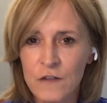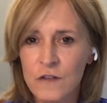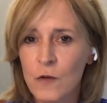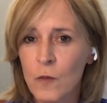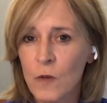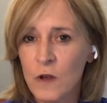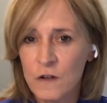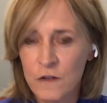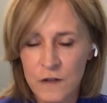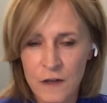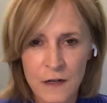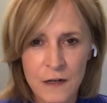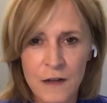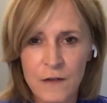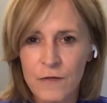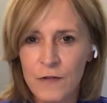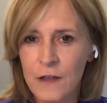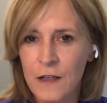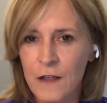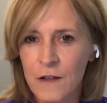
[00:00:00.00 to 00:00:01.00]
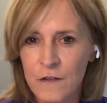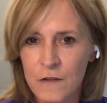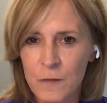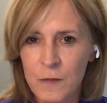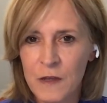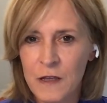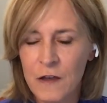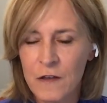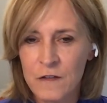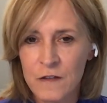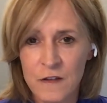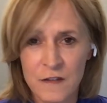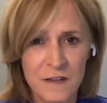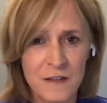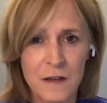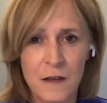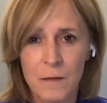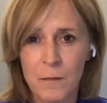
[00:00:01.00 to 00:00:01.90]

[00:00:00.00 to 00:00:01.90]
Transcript: so much significance because it's